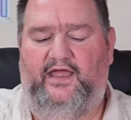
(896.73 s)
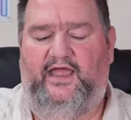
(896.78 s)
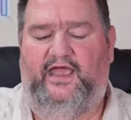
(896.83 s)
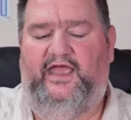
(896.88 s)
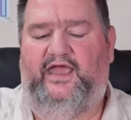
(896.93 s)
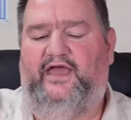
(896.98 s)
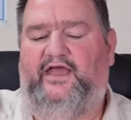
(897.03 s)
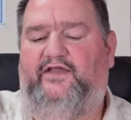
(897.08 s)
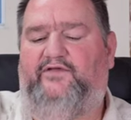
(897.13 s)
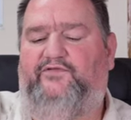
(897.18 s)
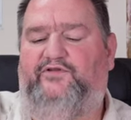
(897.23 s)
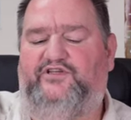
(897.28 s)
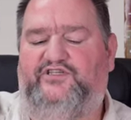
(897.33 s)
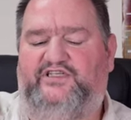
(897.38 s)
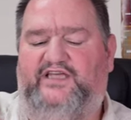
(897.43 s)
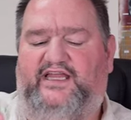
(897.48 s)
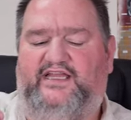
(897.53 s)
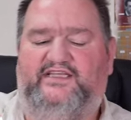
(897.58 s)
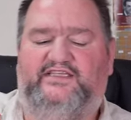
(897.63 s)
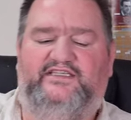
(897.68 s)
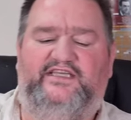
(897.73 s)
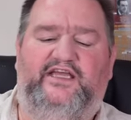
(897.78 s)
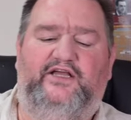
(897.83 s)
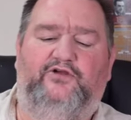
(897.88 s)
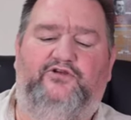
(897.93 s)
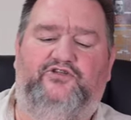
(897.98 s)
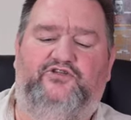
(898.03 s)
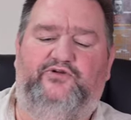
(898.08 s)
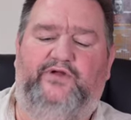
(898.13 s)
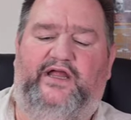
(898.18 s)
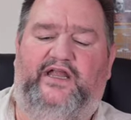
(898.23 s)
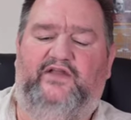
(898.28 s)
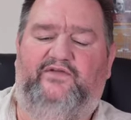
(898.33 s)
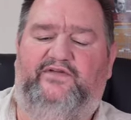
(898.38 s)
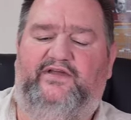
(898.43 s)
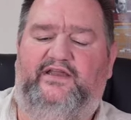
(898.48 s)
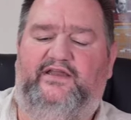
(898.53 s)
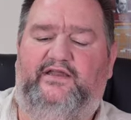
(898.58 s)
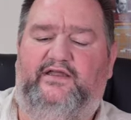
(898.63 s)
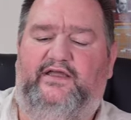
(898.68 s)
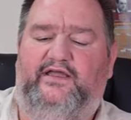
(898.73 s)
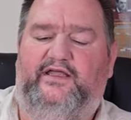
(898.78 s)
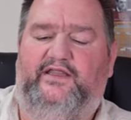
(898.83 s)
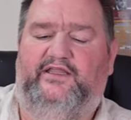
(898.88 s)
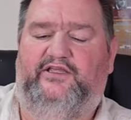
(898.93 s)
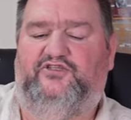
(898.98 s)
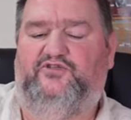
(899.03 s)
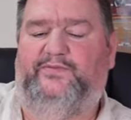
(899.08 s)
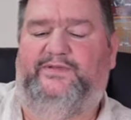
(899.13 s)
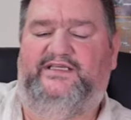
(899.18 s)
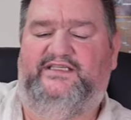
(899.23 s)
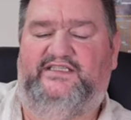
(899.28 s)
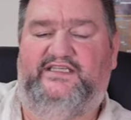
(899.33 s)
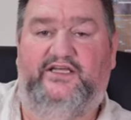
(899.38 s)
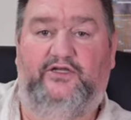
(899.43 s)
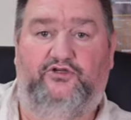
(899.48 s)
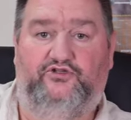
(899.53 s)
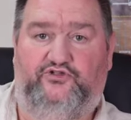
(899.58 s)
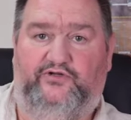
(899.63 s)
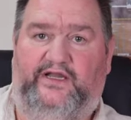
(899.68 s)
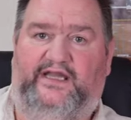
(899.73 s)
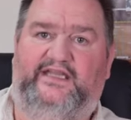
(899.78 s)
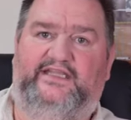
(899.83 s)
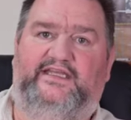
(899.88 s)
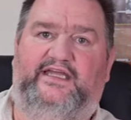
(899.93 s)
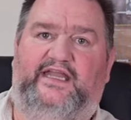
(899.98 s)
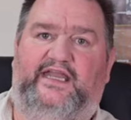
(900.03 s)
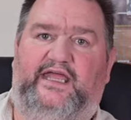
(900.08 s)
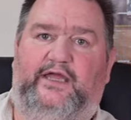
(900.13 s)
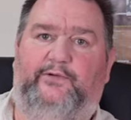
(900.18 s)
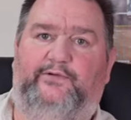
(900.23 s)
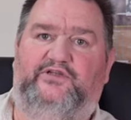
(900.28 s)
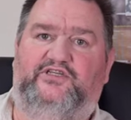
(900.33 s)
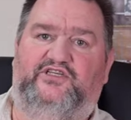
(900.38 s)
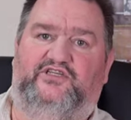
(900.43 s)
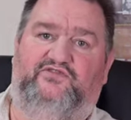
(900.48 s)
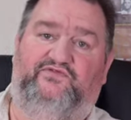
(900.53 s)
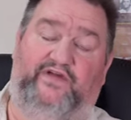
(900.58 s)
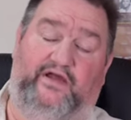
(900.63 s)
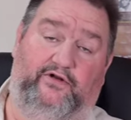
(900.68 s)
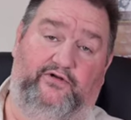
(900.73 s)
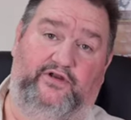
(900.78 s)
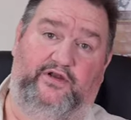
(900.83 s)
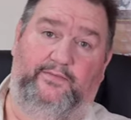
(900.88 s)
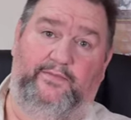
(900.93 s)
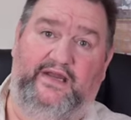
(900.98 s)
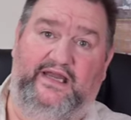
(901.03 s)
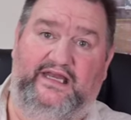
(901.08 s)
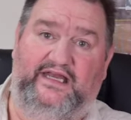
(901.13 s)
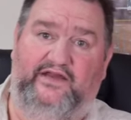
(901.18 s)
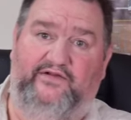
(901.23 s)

And if we just had a single strand of it, this would be single-stranded D N A, which is found in many